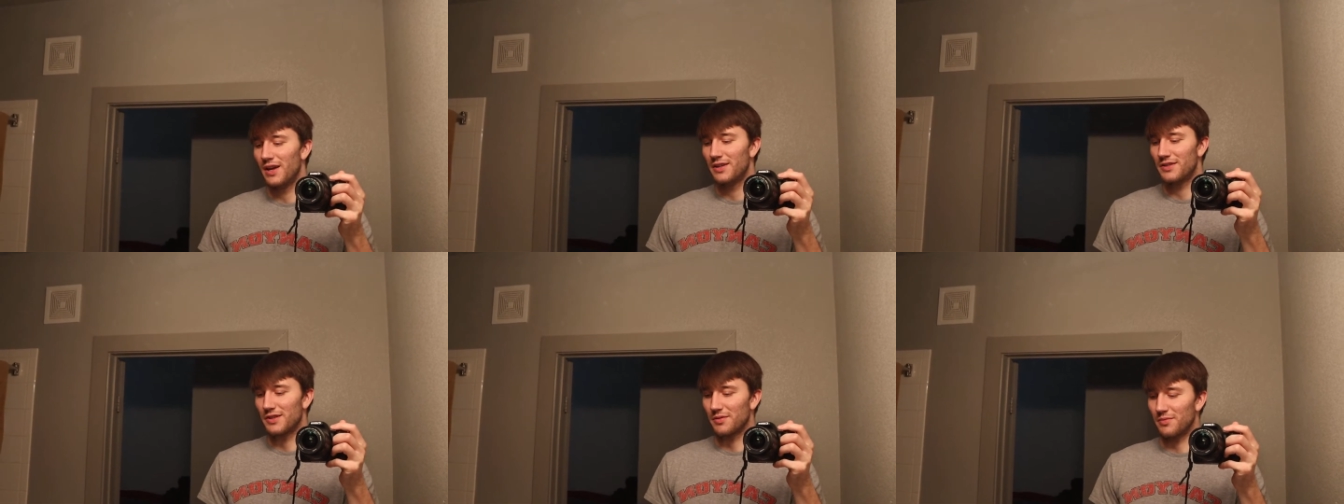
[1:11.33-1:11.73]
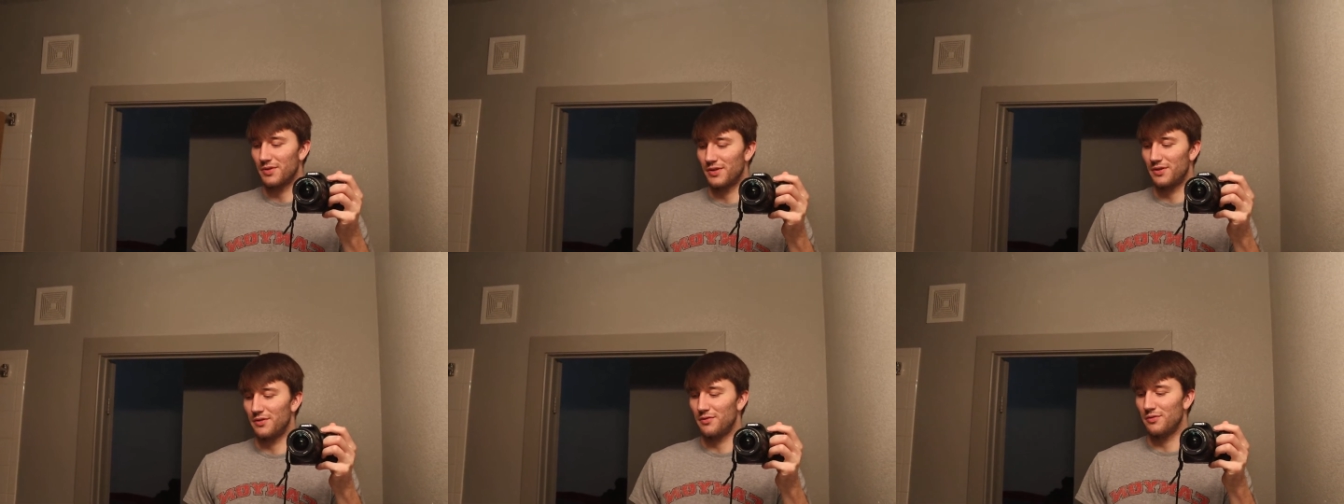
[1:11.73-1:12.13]

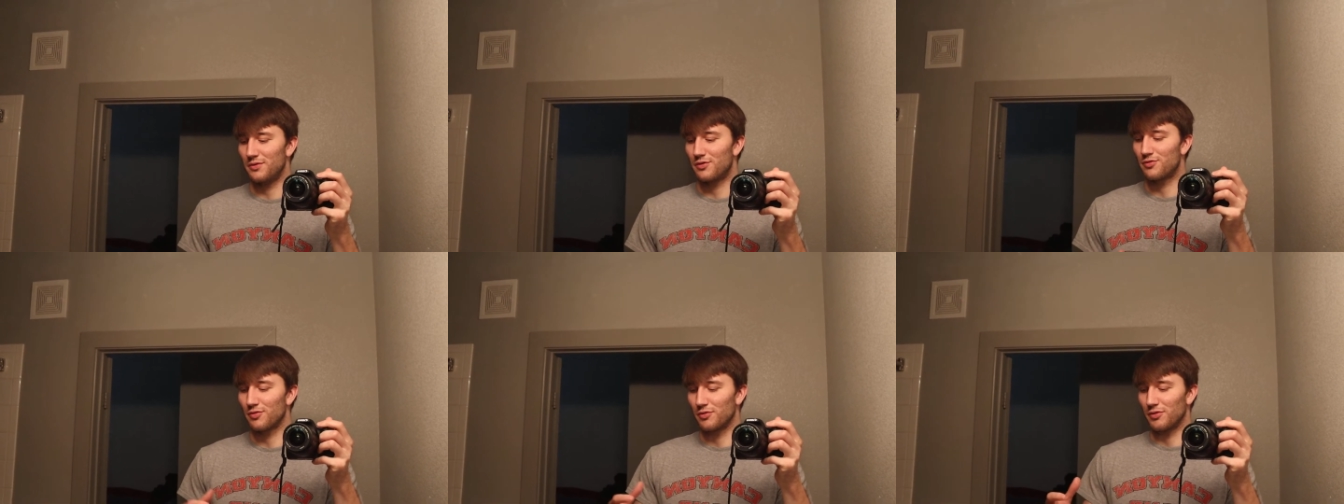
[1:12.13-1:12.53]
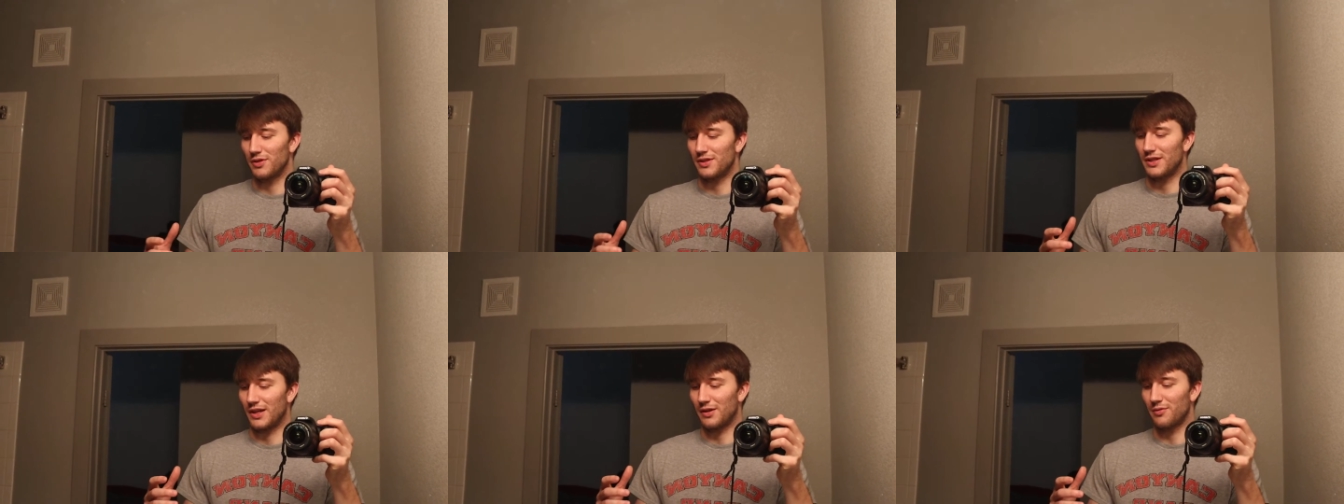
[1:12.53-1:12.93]
someone who
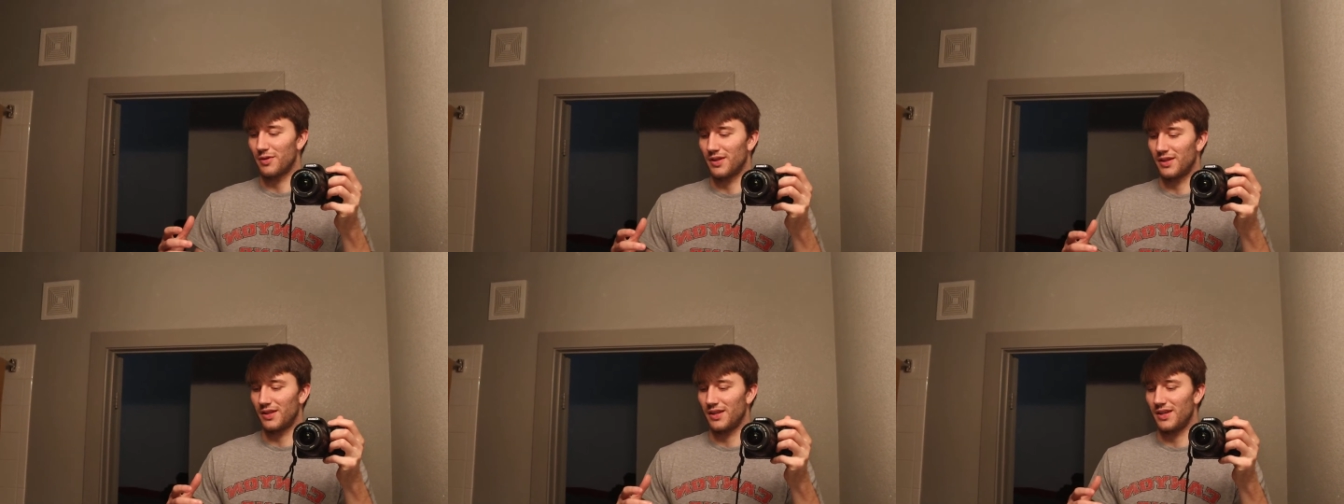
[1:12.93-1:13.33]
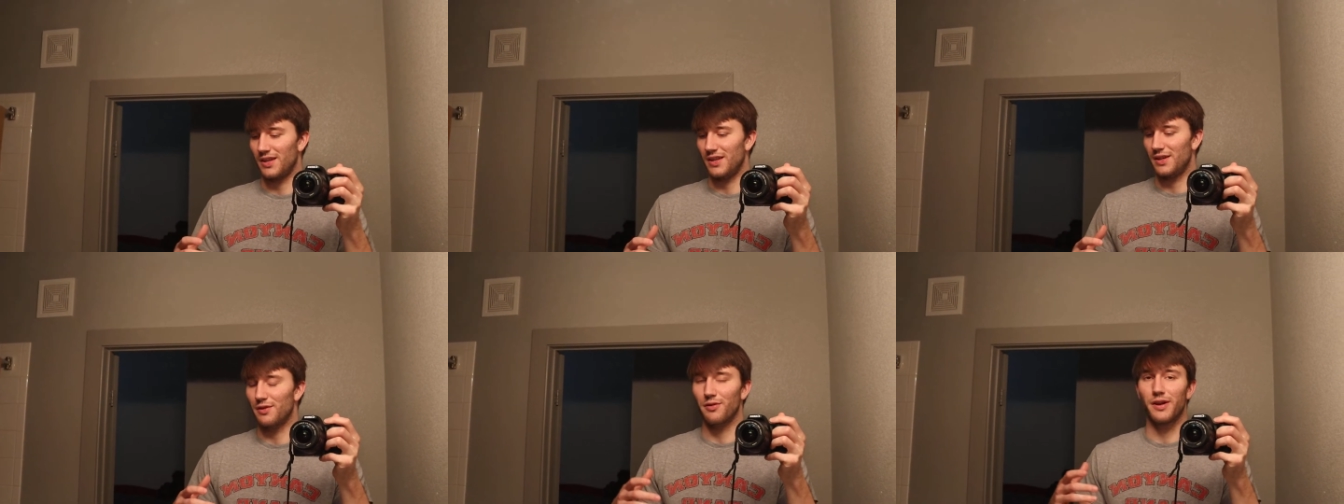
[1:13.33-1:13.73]
truly, genuinely,
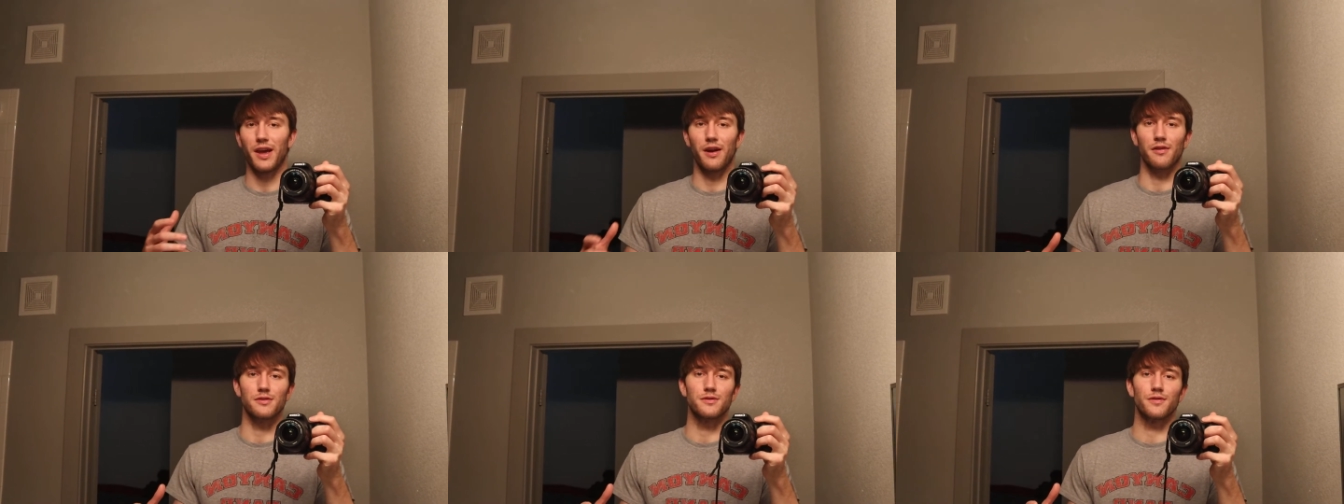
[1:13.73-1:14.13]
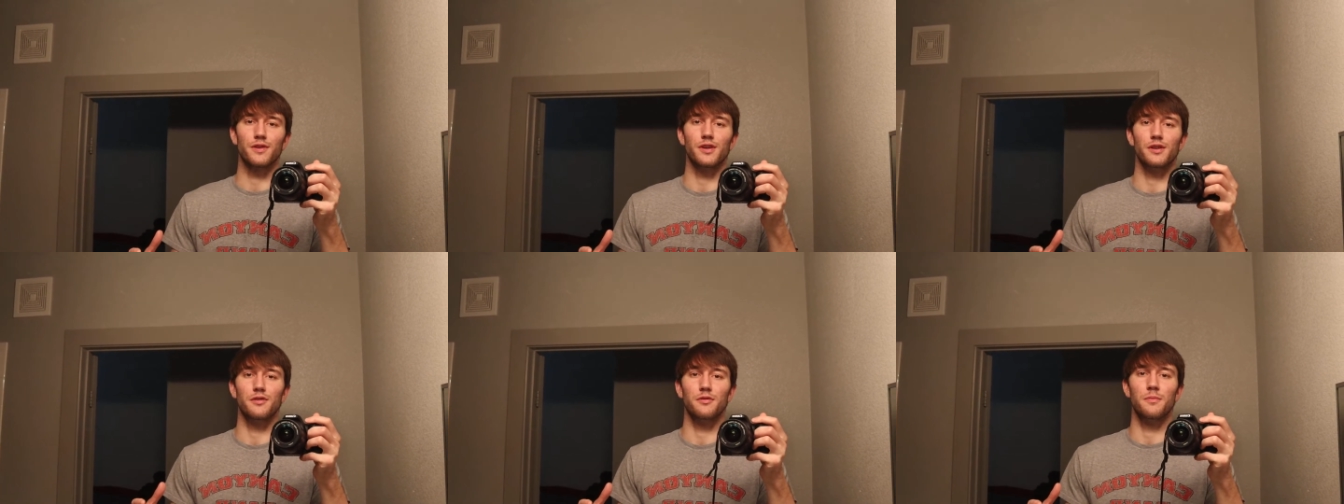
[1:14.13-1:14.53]
you know, cares for
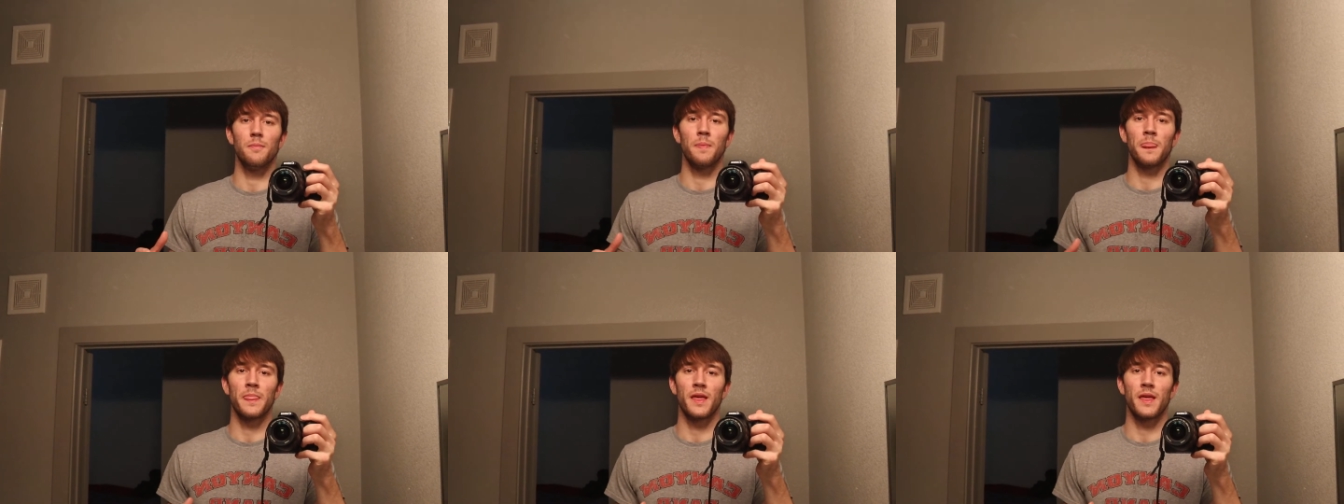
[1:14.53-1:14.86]
you,